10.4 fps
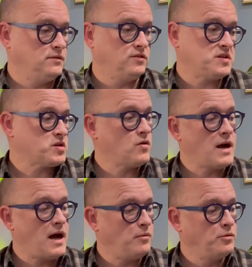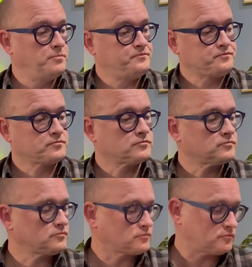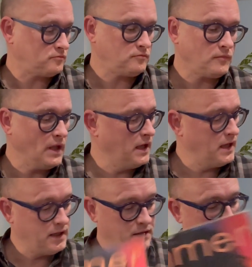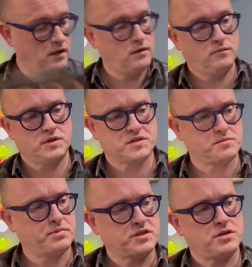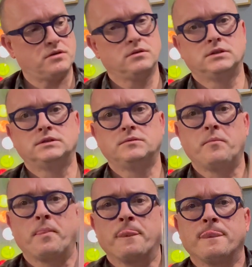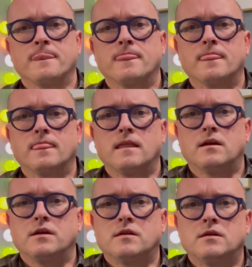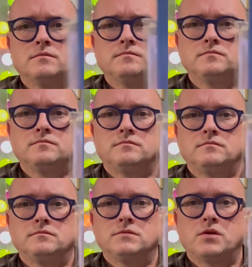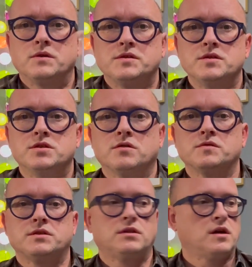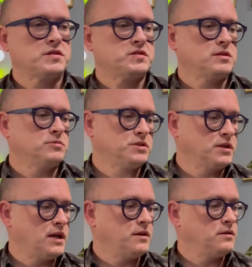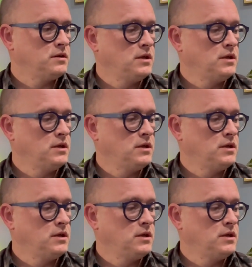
disco album. And where's the picture? There they are. Quincy Jones and Donna Summer together.